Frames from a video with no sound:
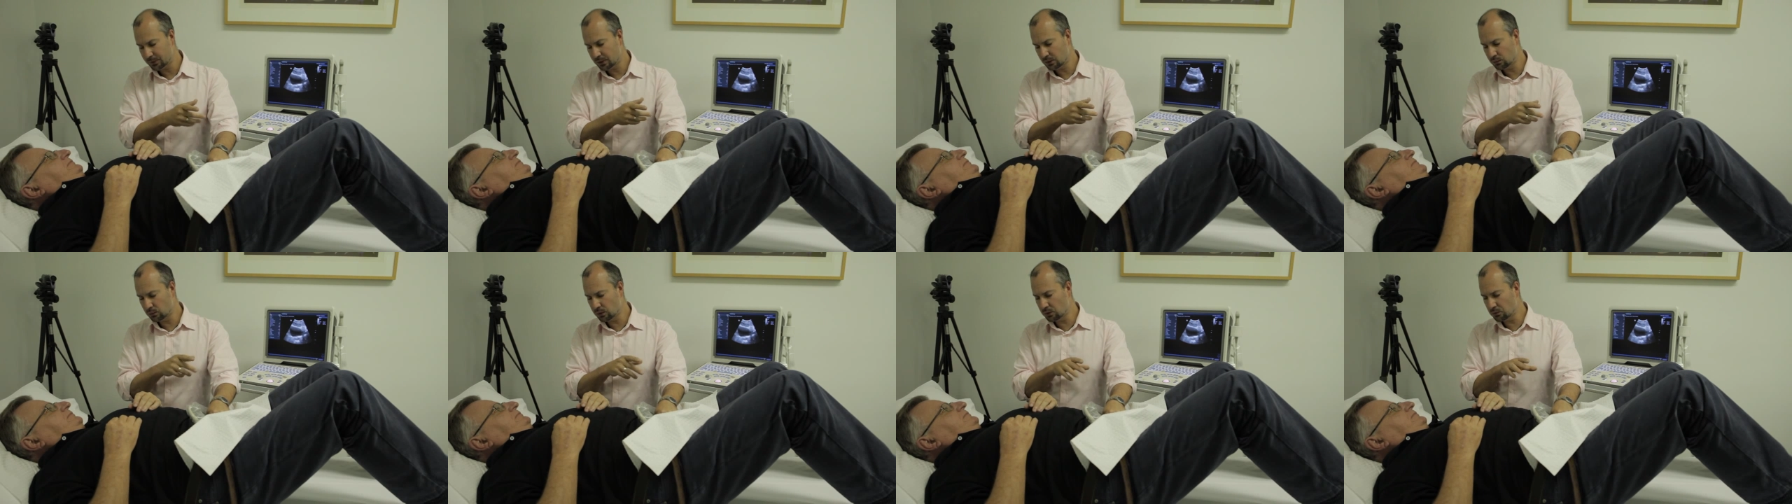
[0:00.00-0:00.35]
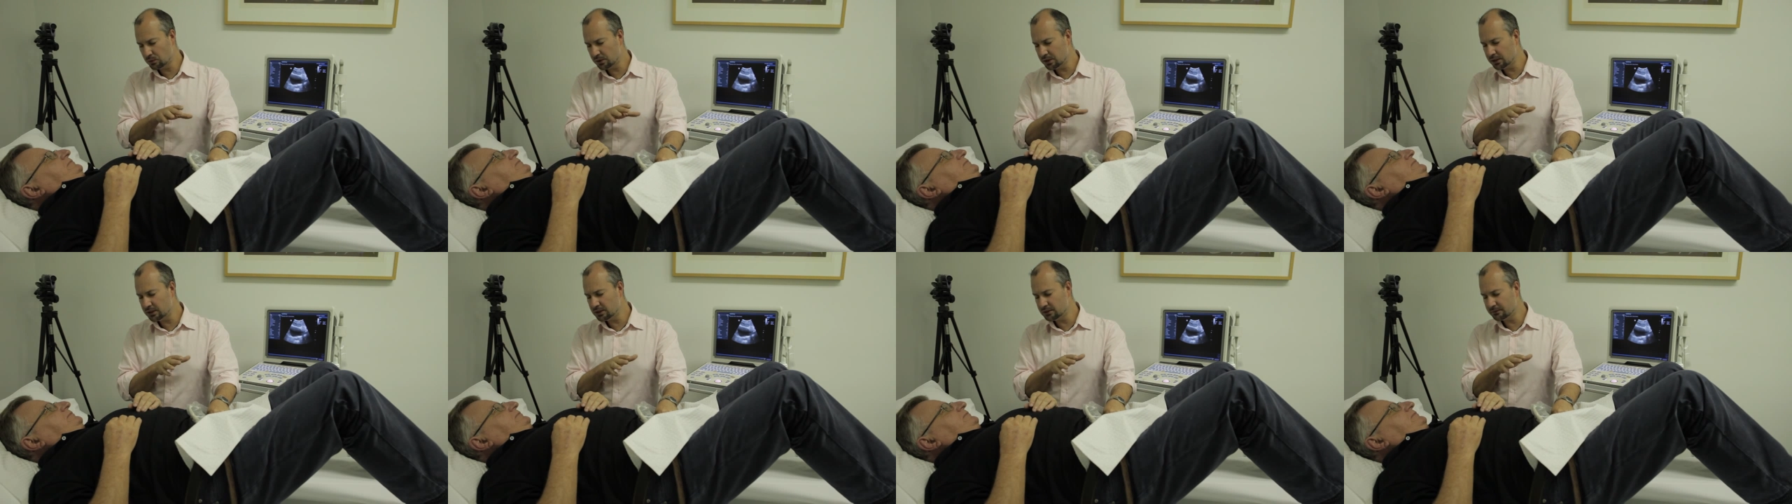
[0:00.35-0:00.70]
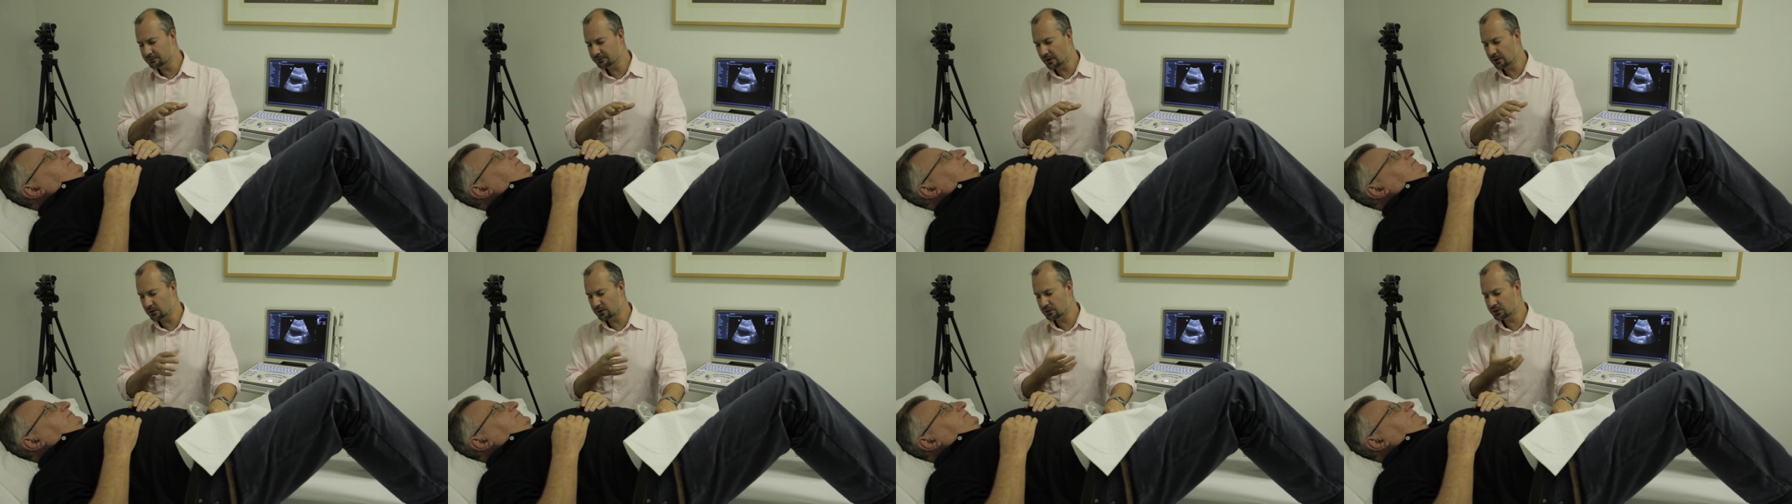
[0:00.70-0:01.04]
What I want you to
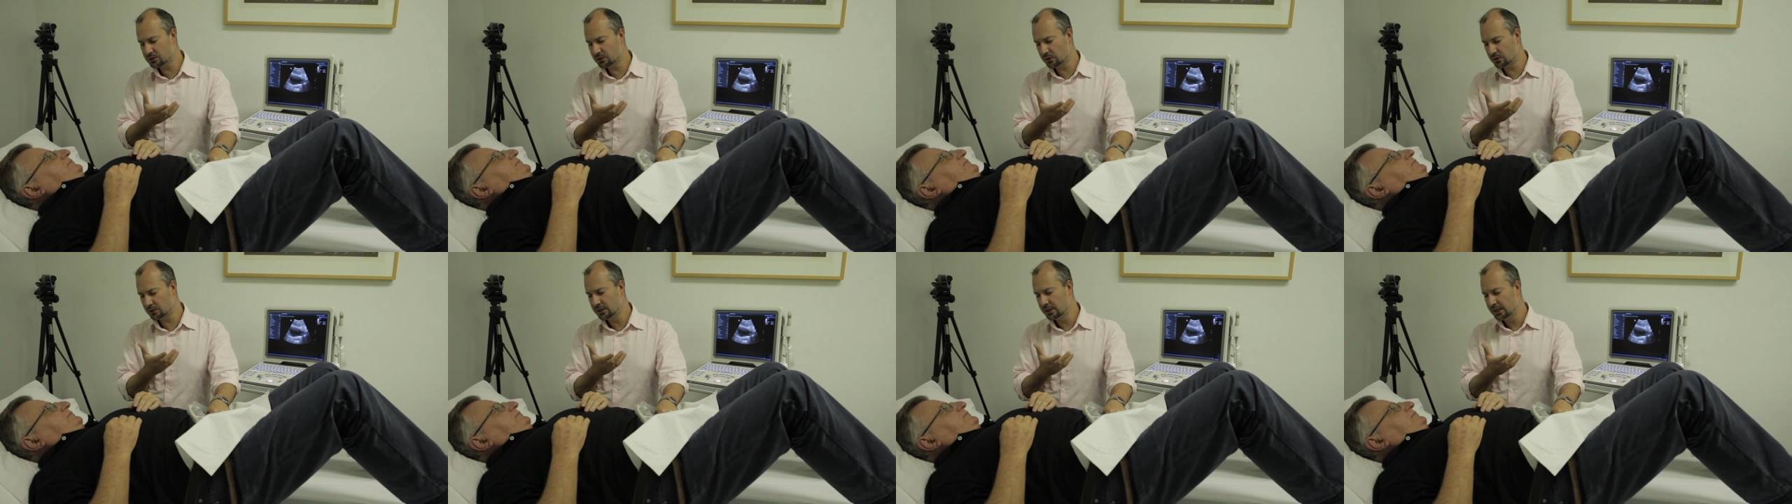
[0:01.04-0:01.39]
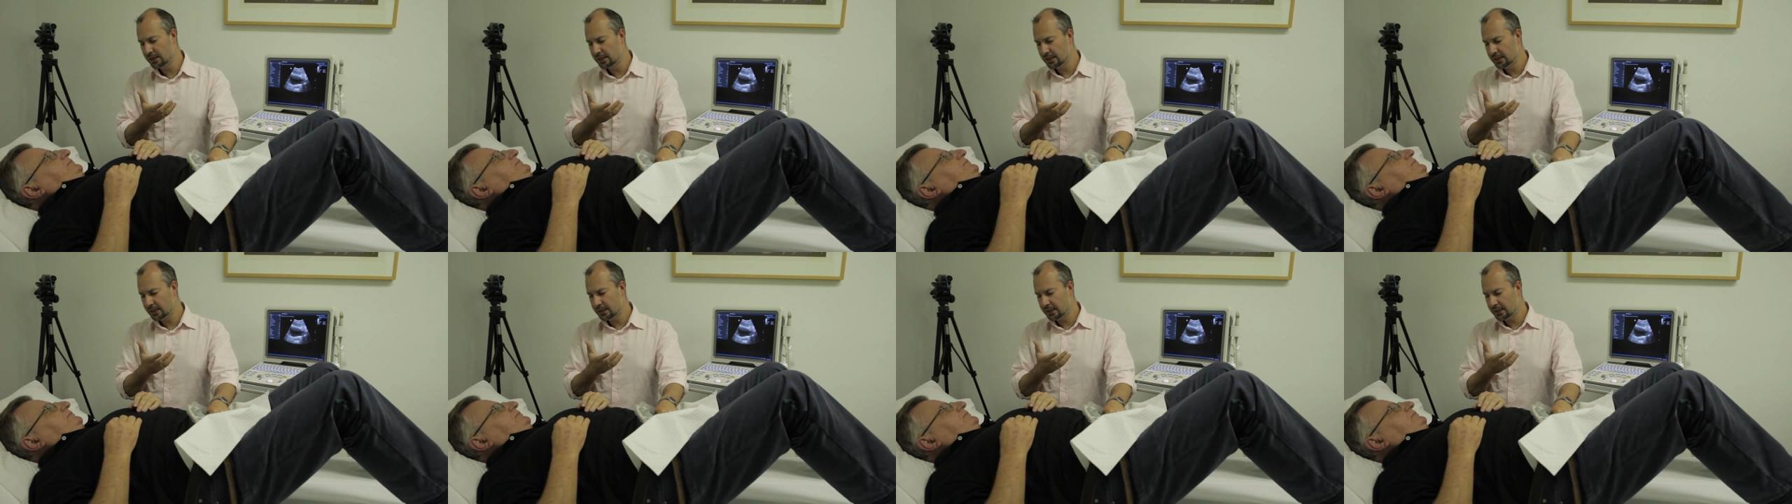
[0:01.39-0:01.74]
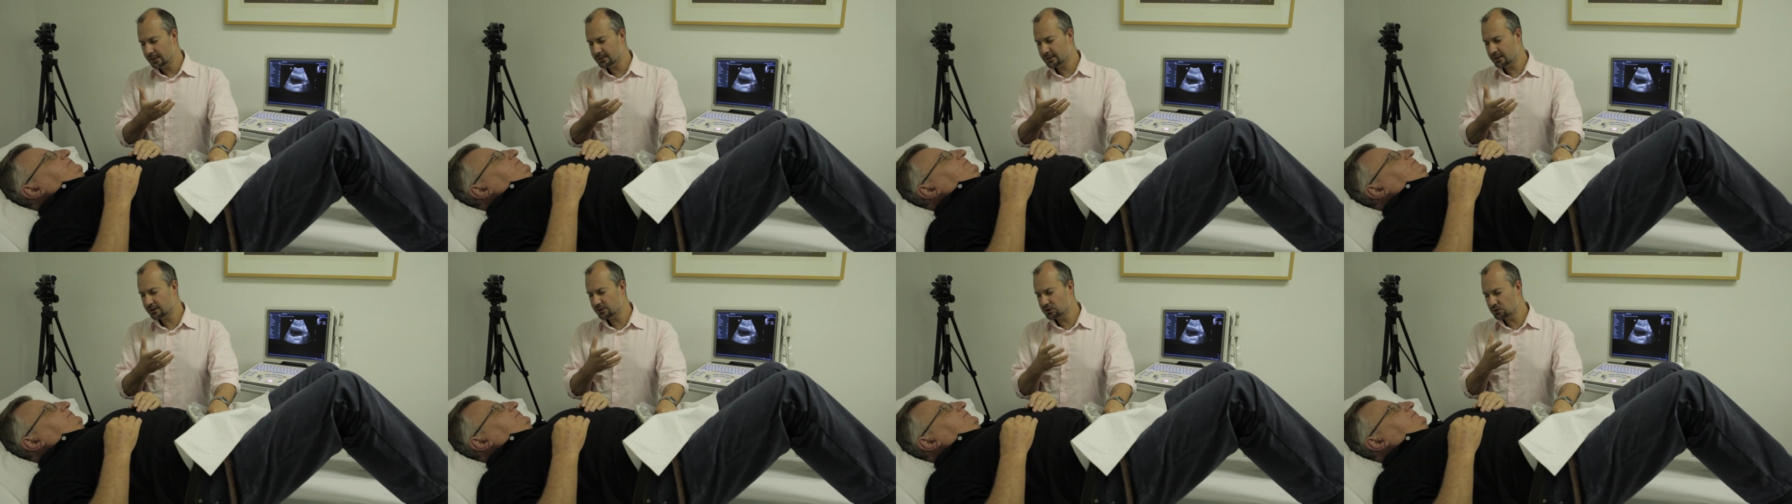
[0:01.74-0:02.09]
focus on
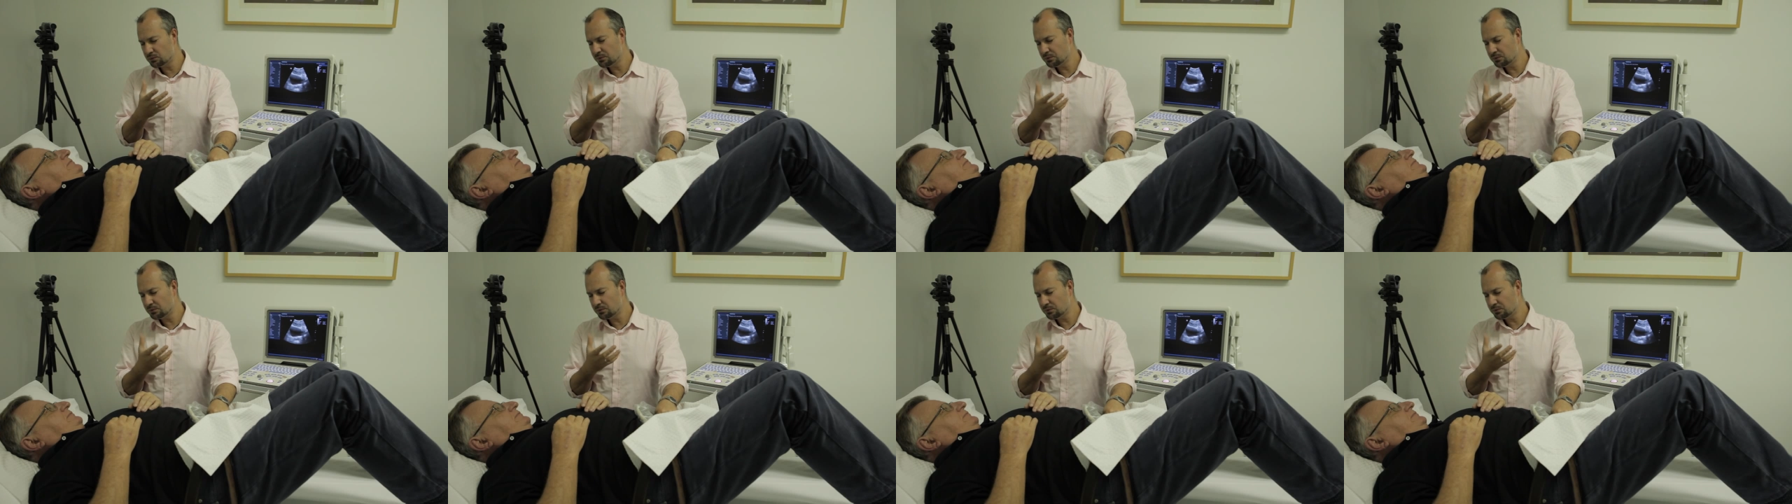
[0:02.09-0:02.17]
is there's